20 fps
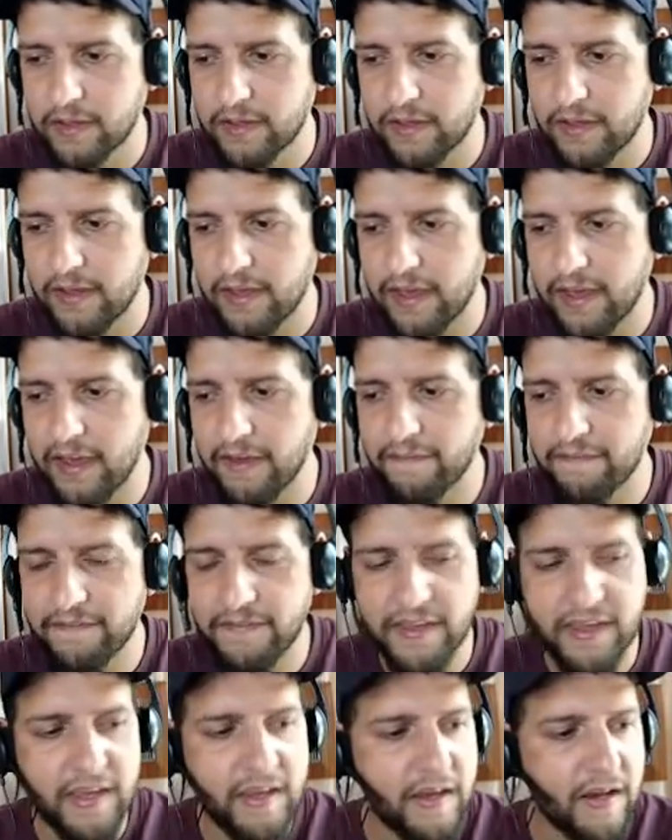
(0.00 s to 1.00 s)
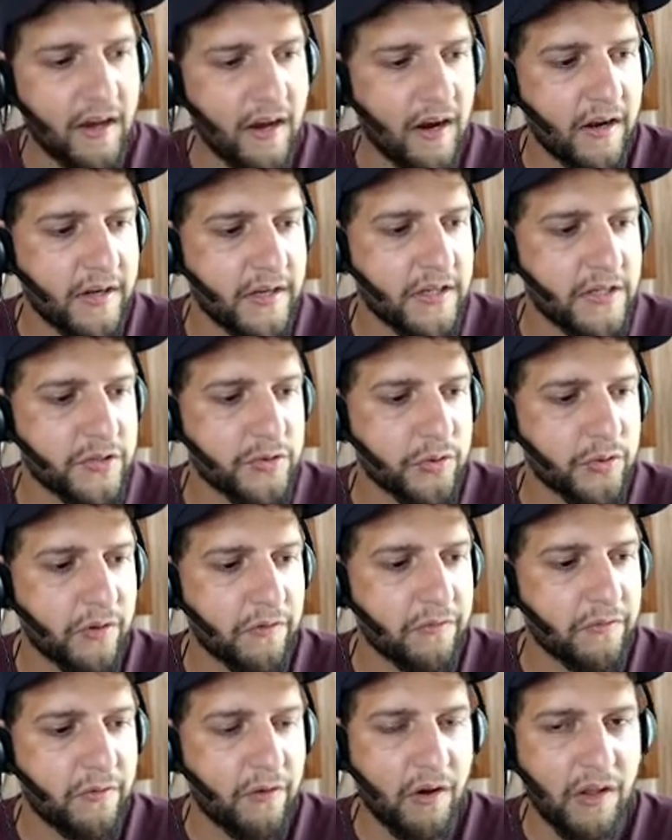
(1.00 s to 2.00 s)
FAR is your
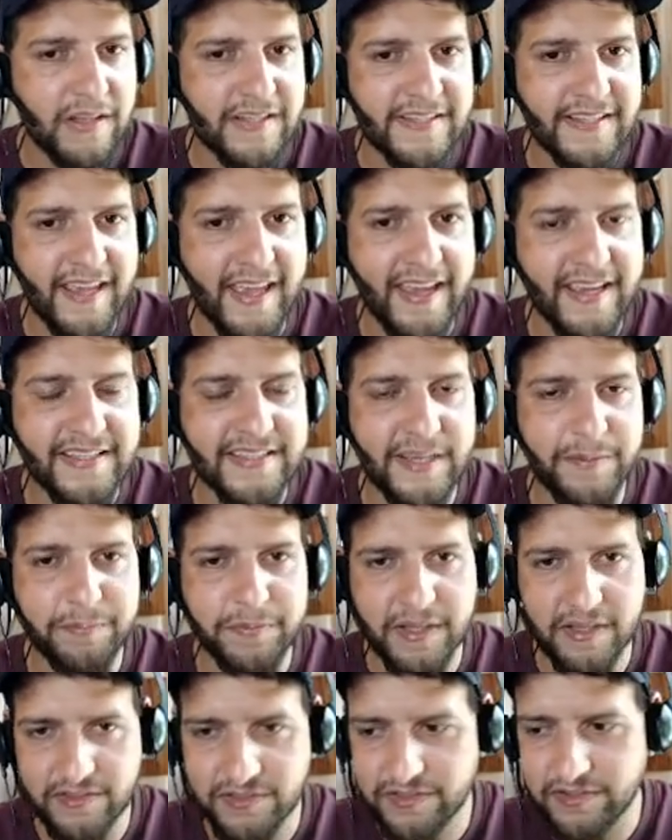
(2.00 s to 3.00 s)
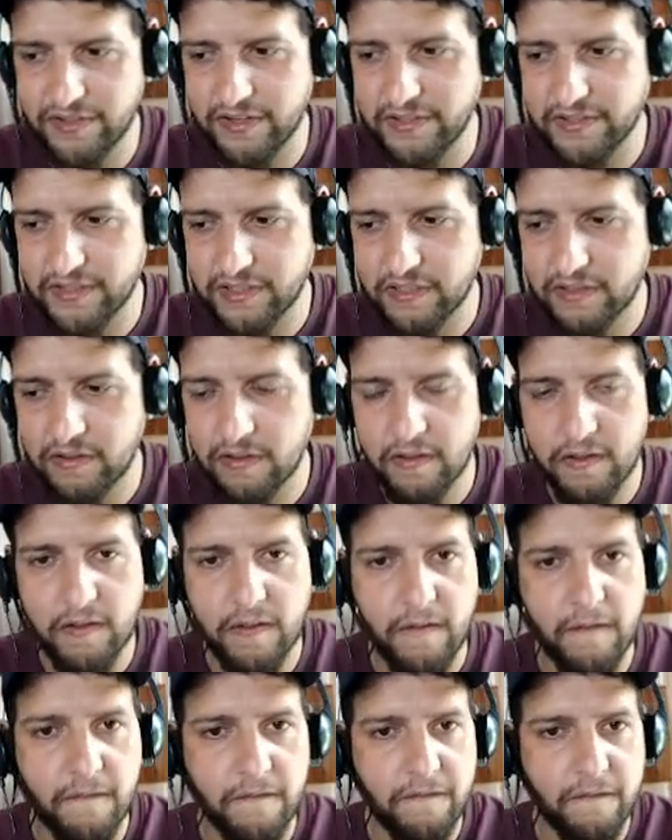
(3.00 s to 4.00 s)
false acceptance rate.
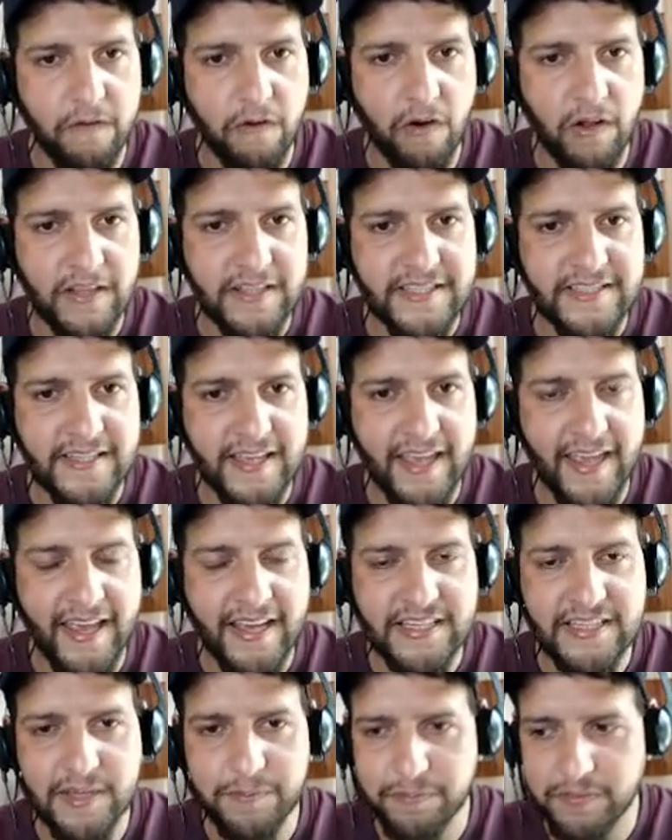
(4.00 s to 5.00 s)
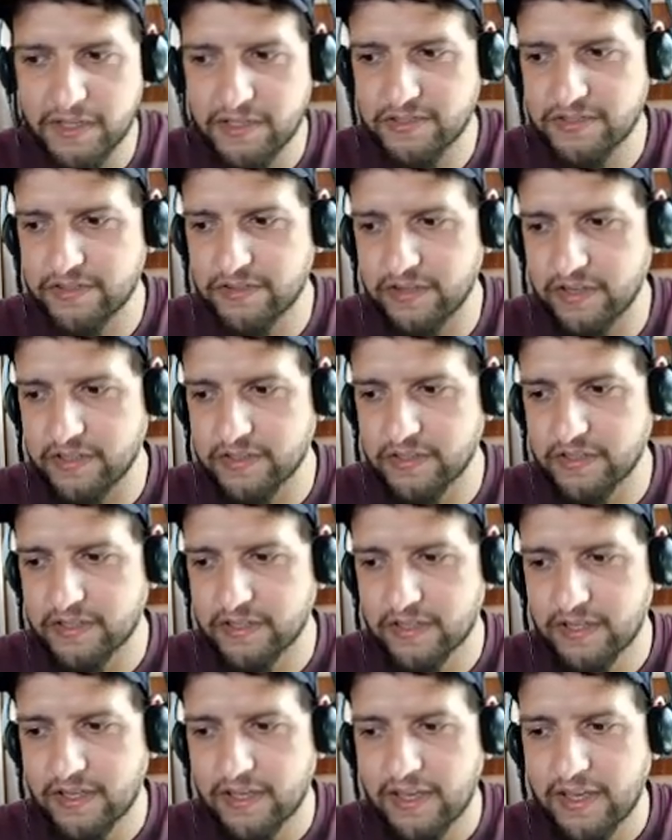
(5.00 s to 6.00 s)
False acceptance rate.
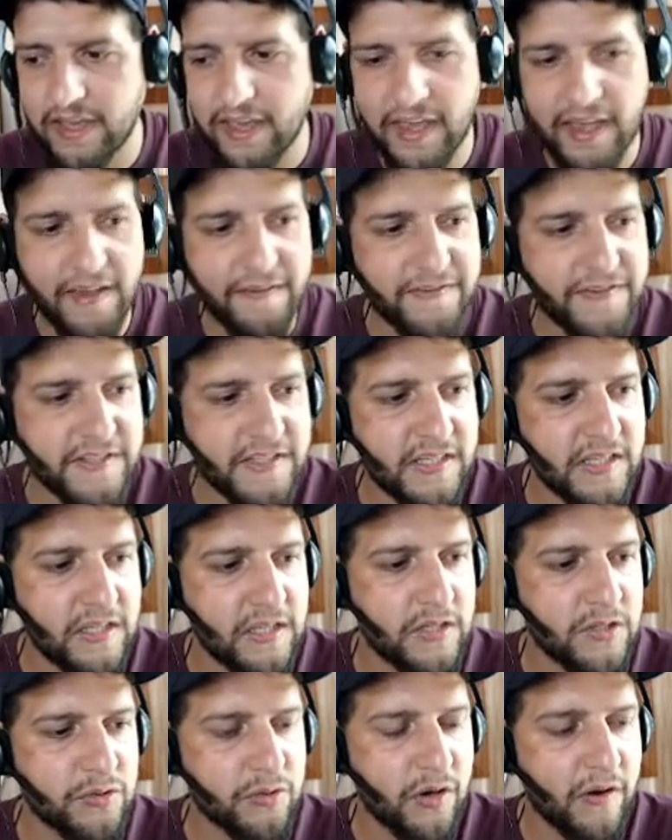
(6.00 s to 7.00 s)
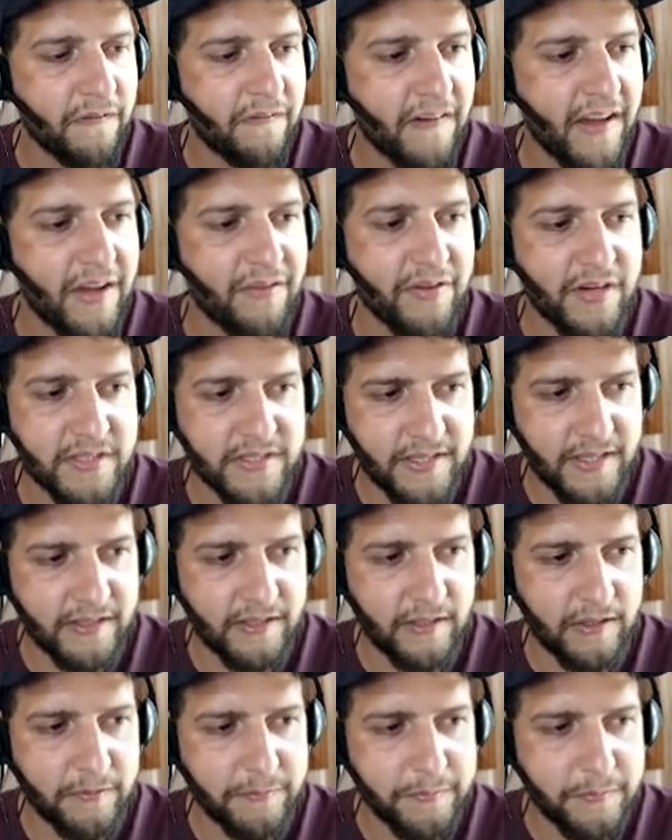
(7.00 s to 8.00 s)
FC is your fiber
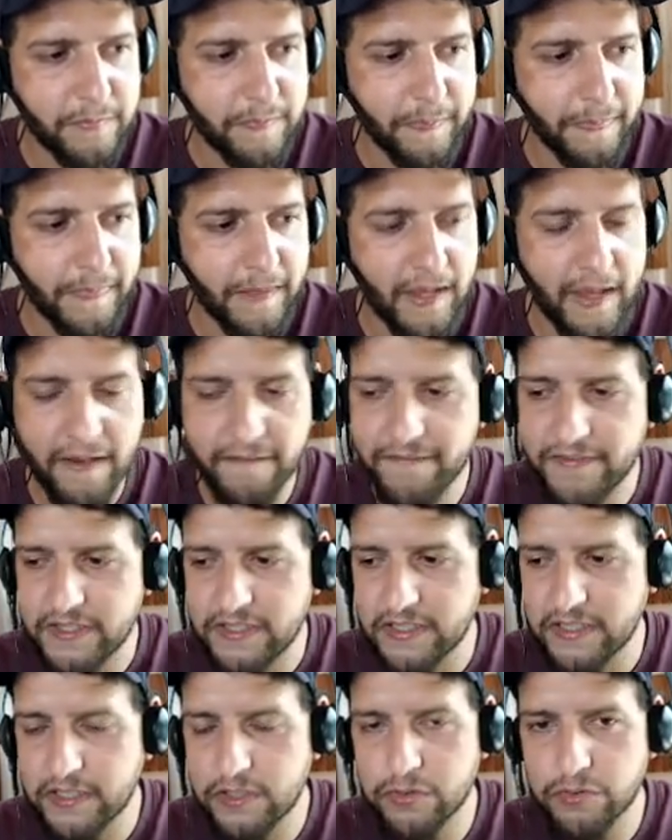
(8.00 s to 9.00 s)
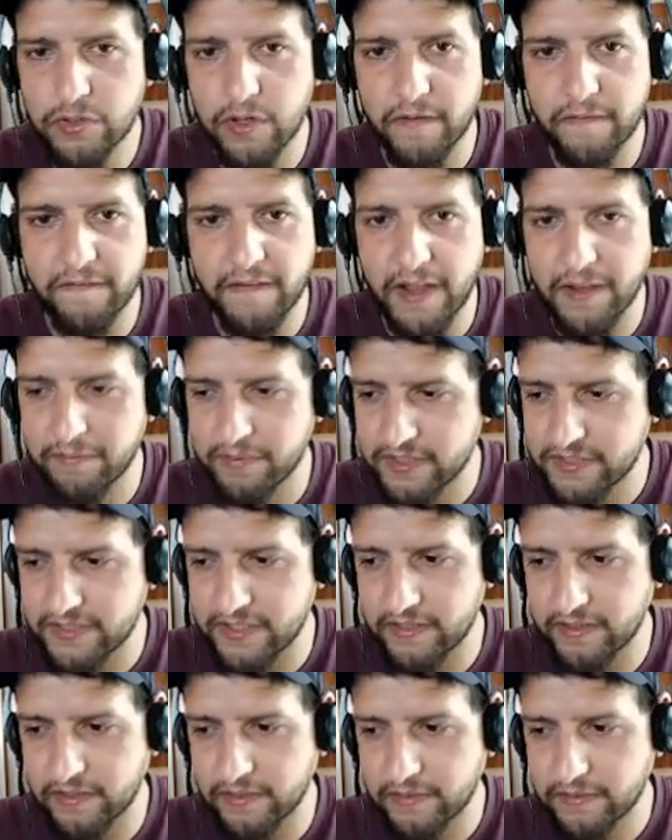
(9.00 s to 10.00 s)
channel. FC is your fiber
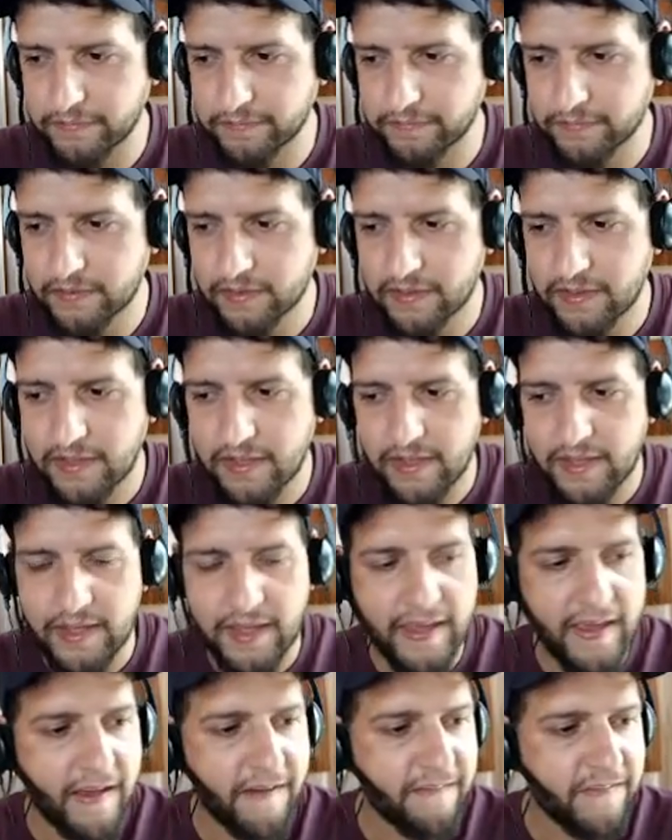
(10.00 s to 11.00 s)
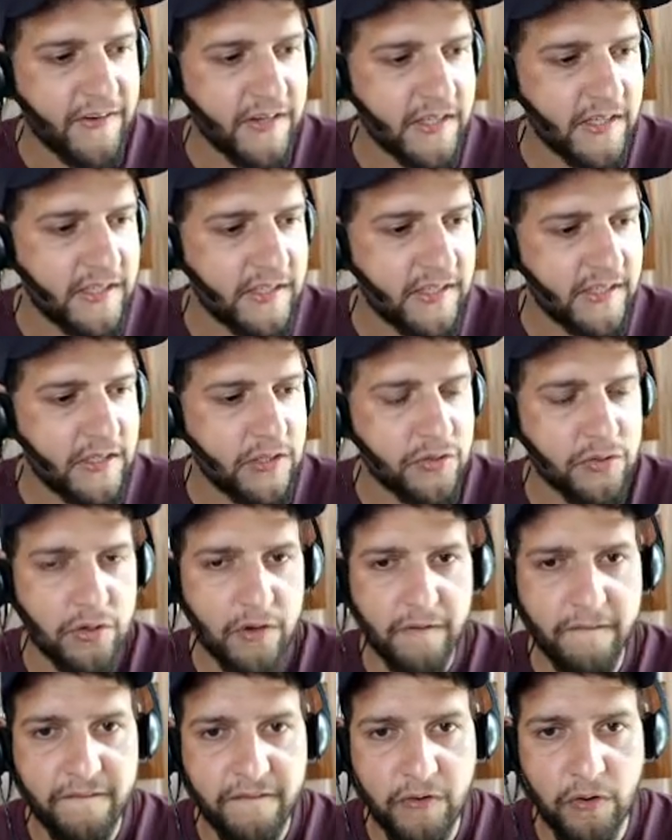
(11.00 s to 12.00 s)
channel. FDE is
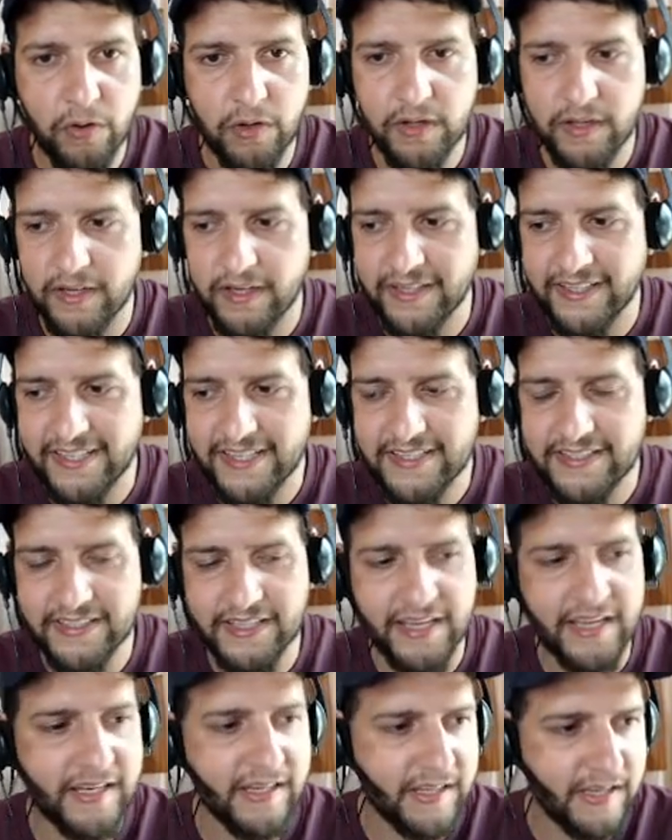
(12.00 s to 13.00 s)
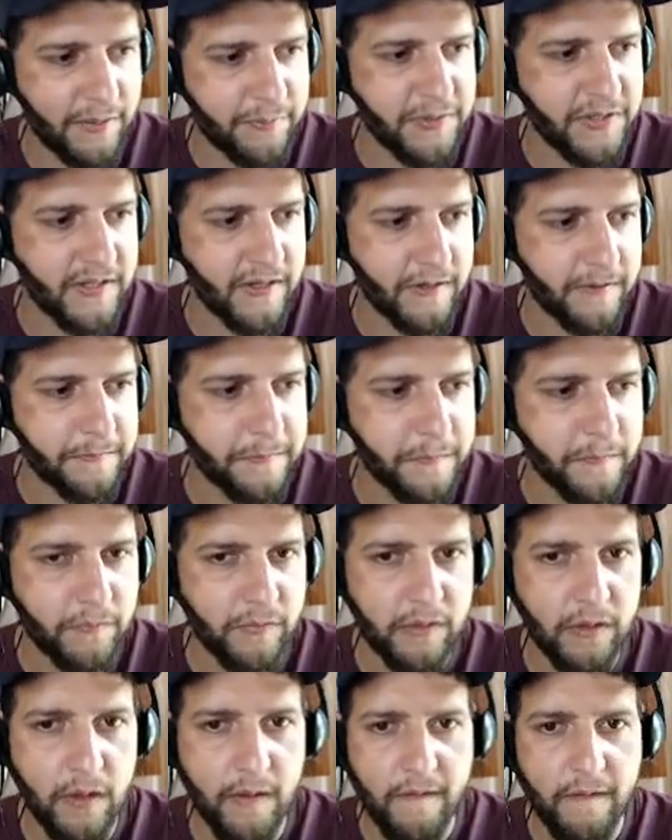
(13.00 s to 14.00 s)
your full disk encryption.
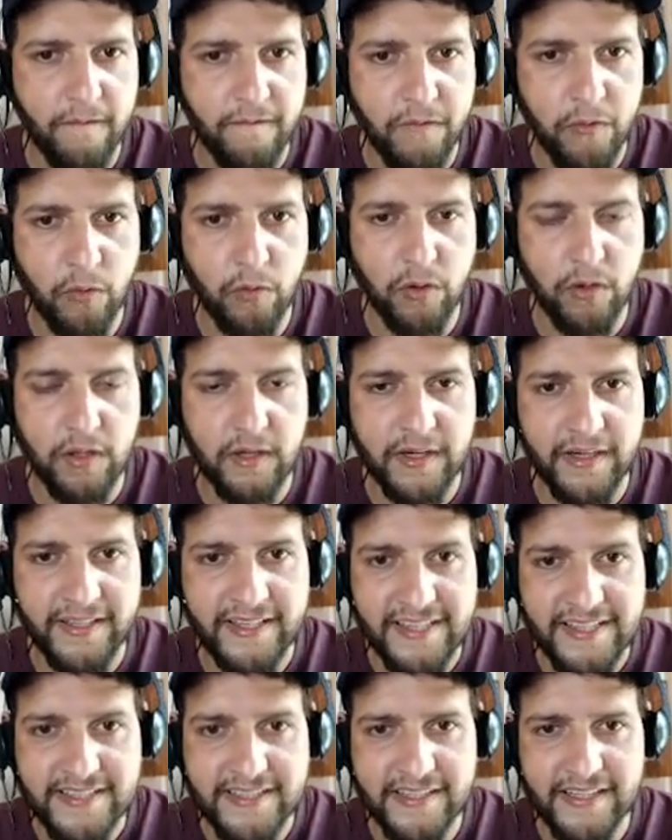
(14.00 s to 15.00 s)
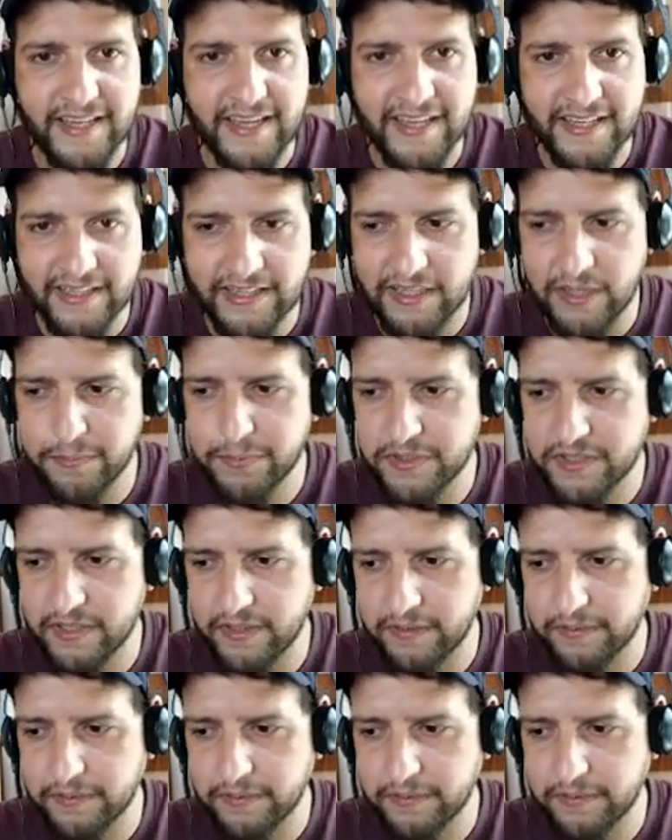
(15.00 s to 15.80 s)
Full disk encryption.